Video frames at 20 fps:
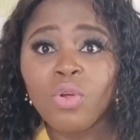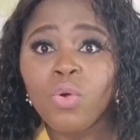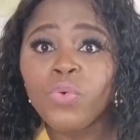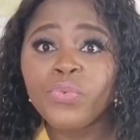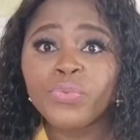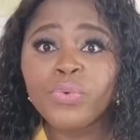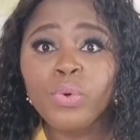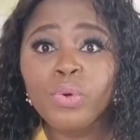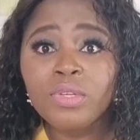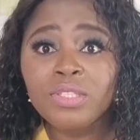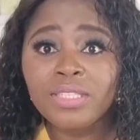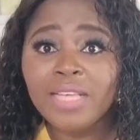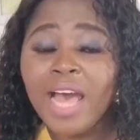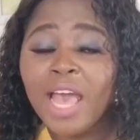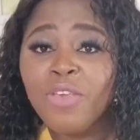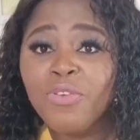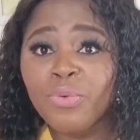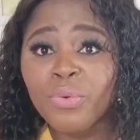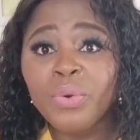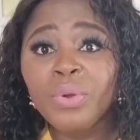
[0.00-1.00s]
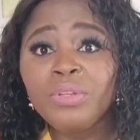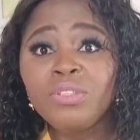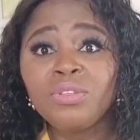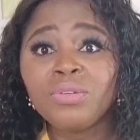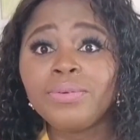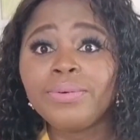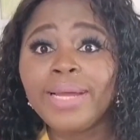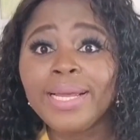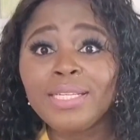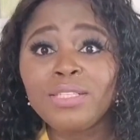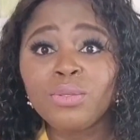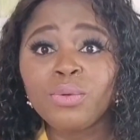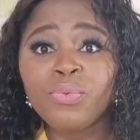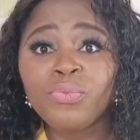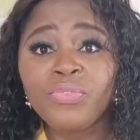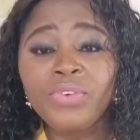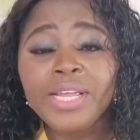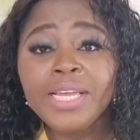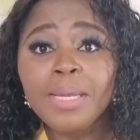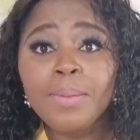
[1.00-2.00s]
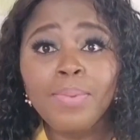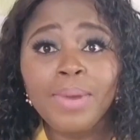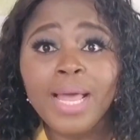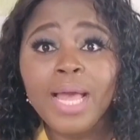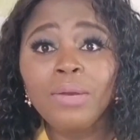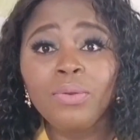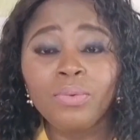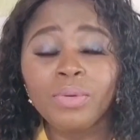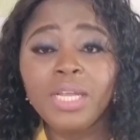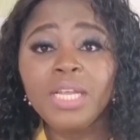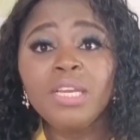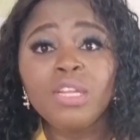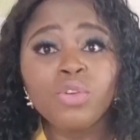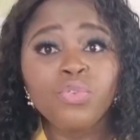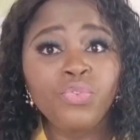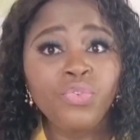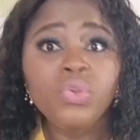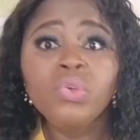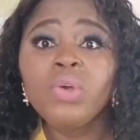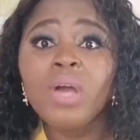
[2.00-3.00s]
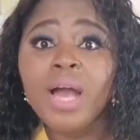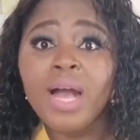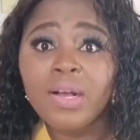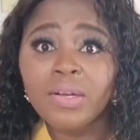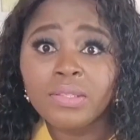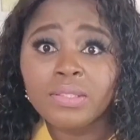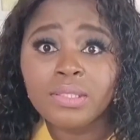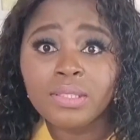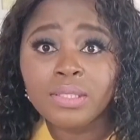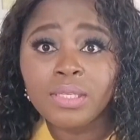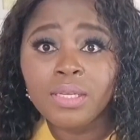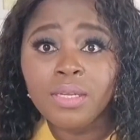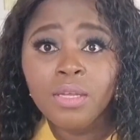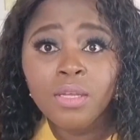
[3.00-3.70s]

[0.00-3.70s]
of course, you're going to write your Pflegeplan in a few hours.